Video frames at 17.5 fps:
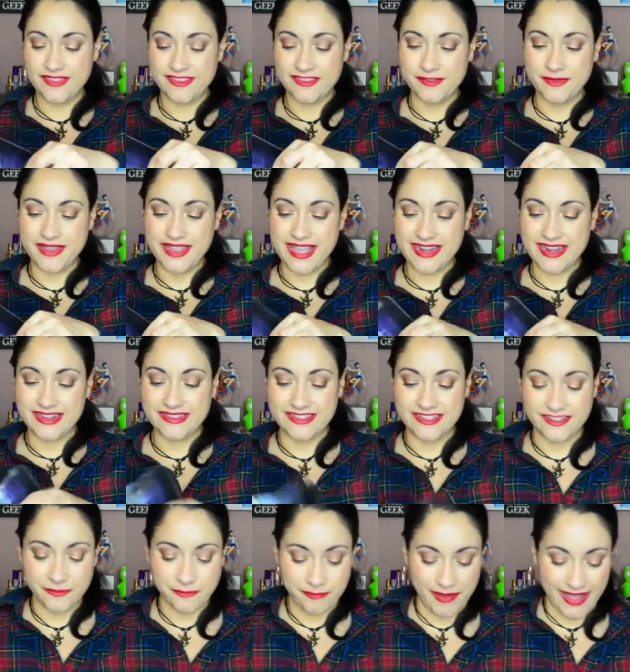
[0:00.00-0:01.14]
So we got a
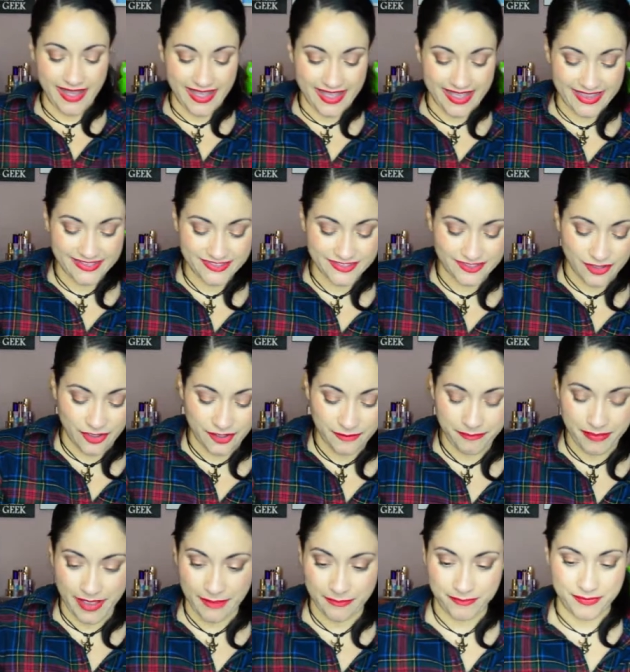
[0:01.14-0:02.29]
little pie, salt and
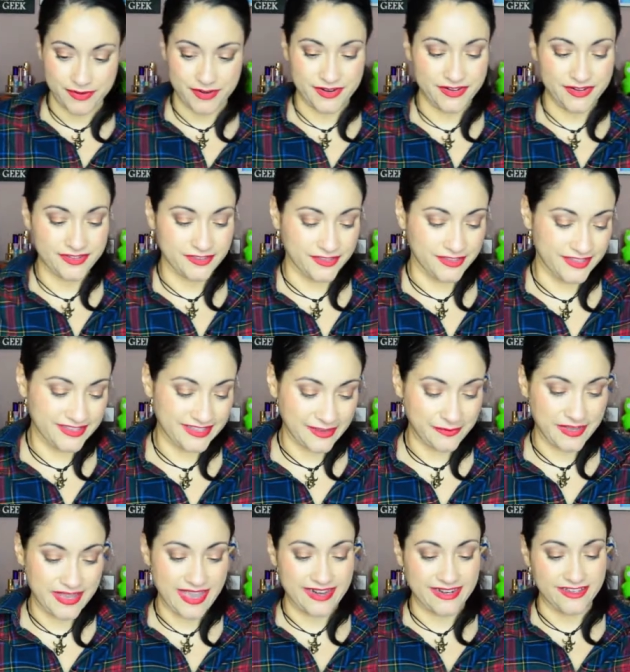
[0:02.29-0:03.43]
pepper. So it looks like
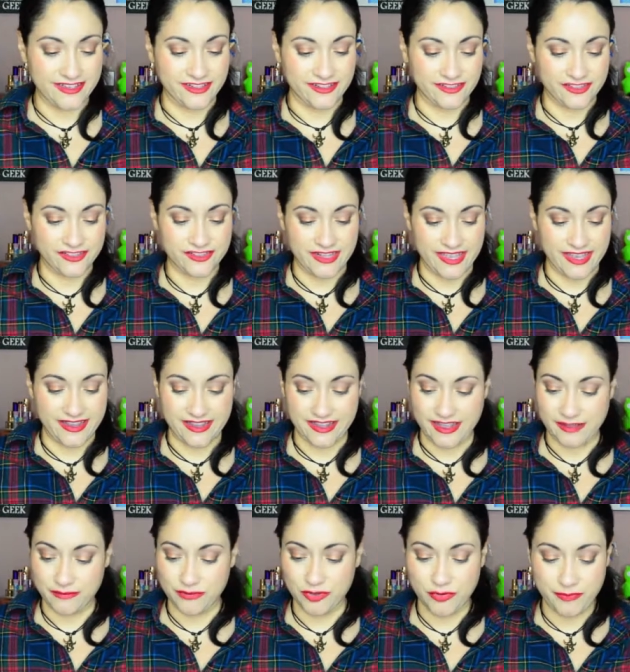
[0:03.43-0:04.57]
we got a little, like,
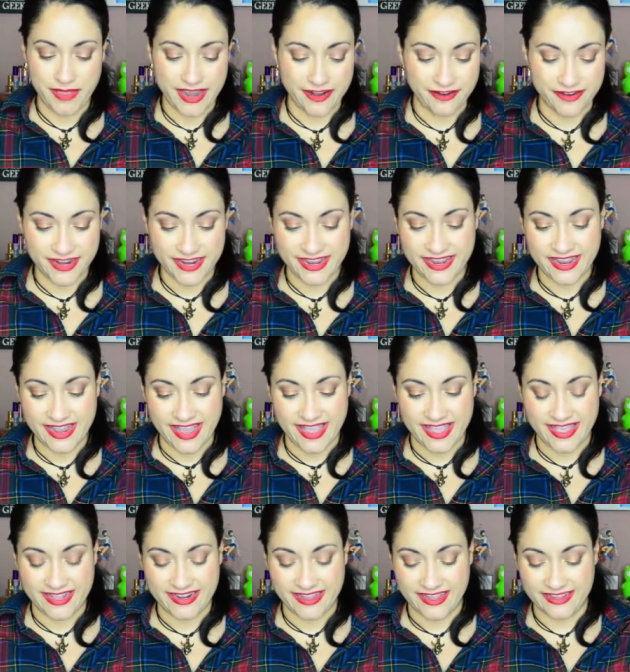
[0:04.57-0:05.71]
blueberry
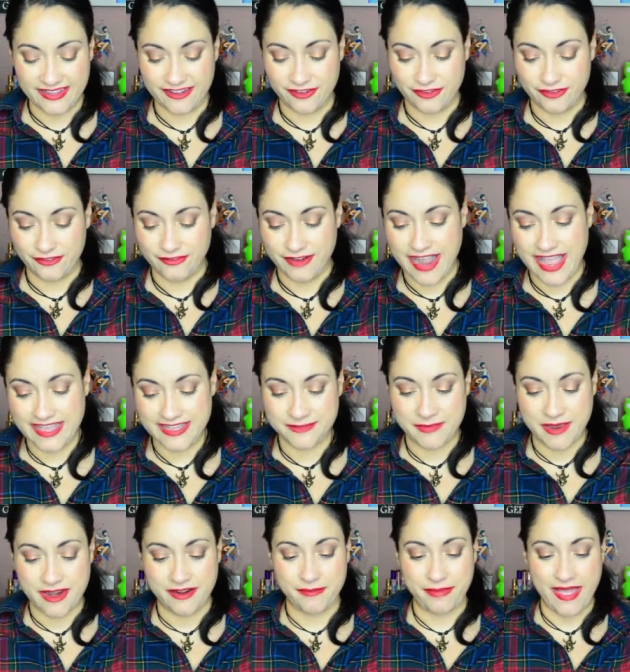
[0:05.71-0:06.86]
and a little
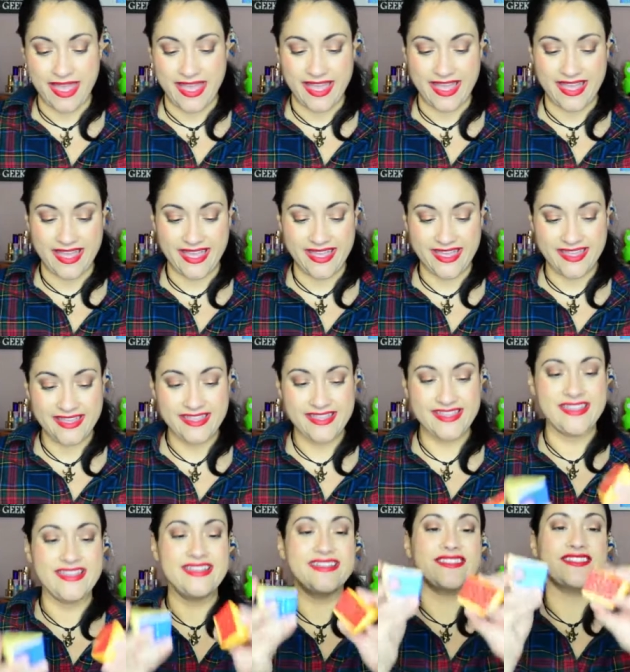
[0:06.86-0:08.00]
raspberry pie.
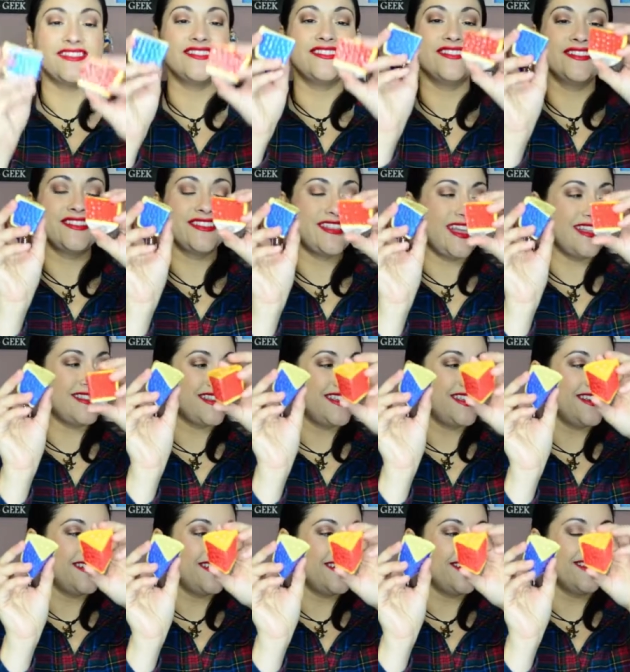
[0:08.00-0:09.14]
So that's
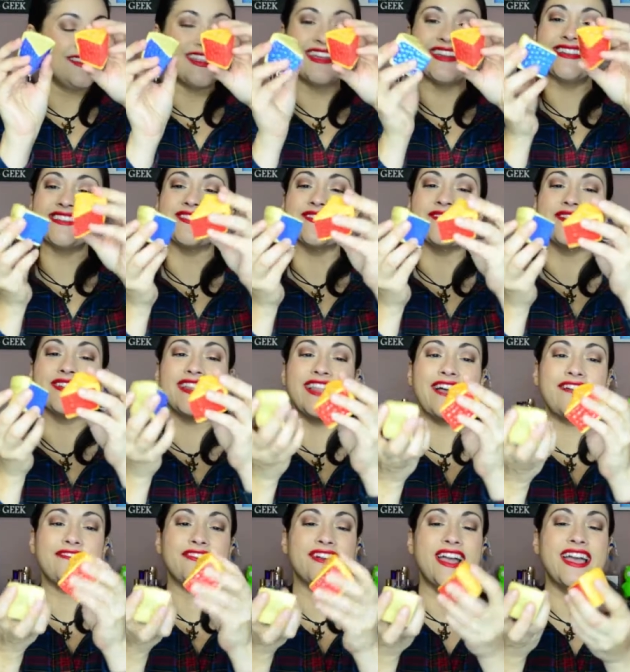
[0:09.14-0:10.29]
cute. That is so clever.